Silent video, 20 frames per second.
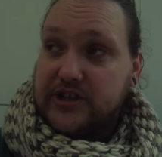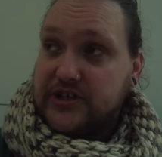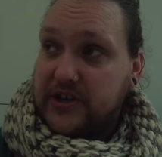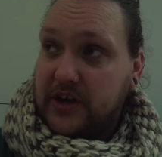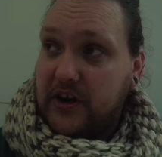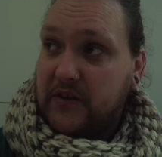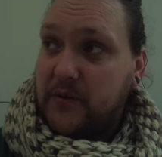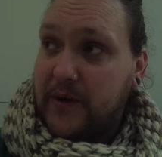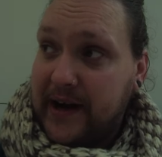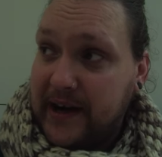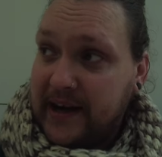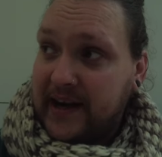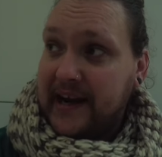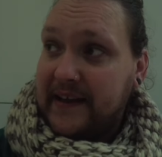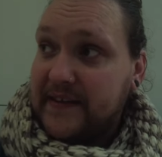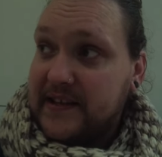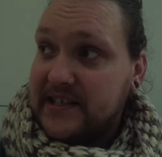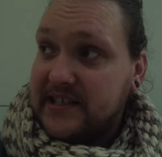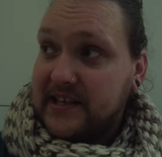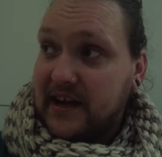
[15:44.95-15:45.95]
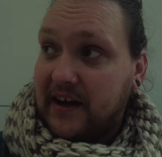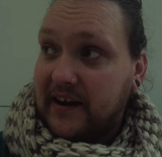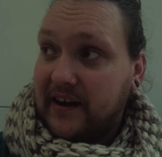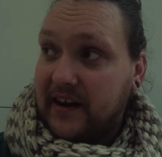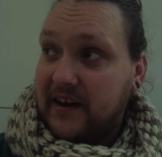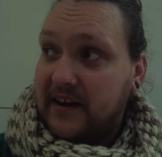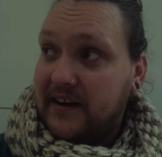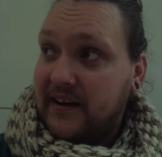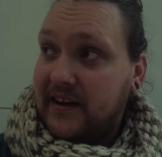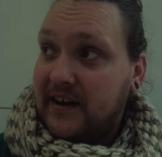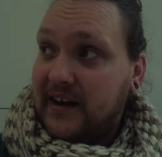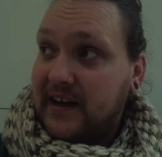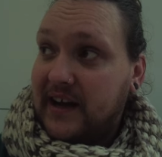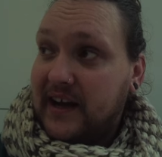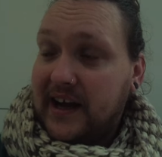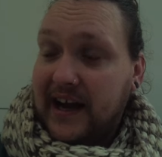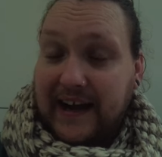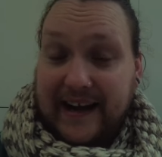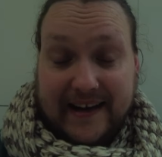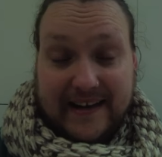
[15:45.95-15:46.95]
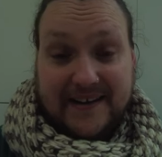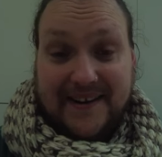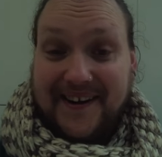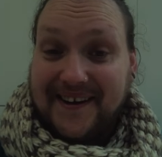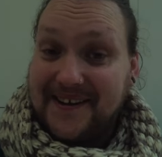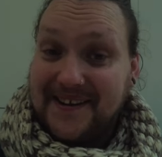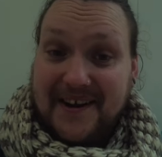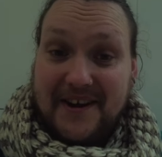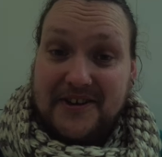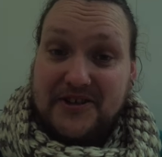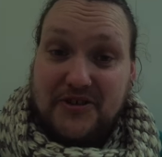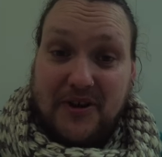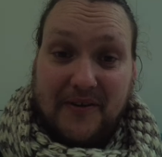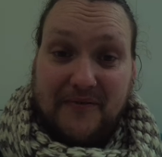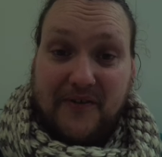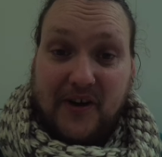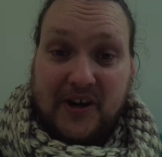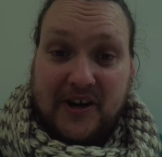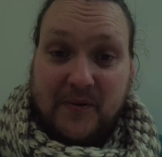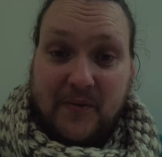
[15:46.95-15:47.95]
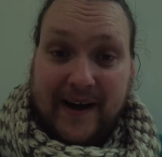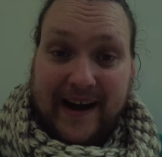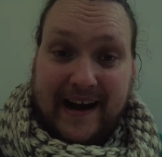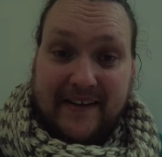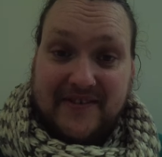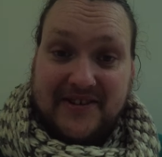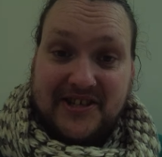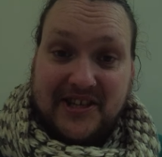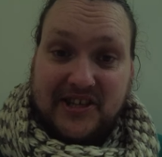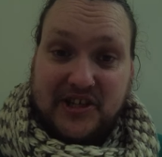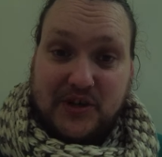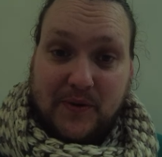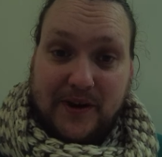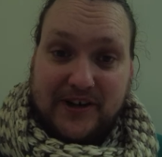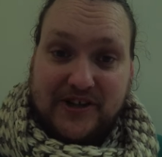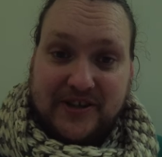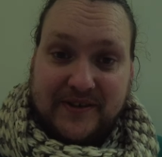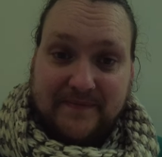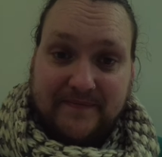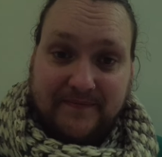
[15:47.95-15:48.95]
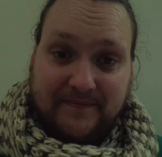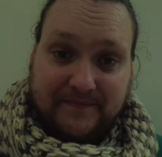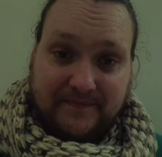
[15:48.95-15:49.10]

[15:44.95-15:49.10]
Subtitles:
So we're going to get this done and try and find a way out of this situation.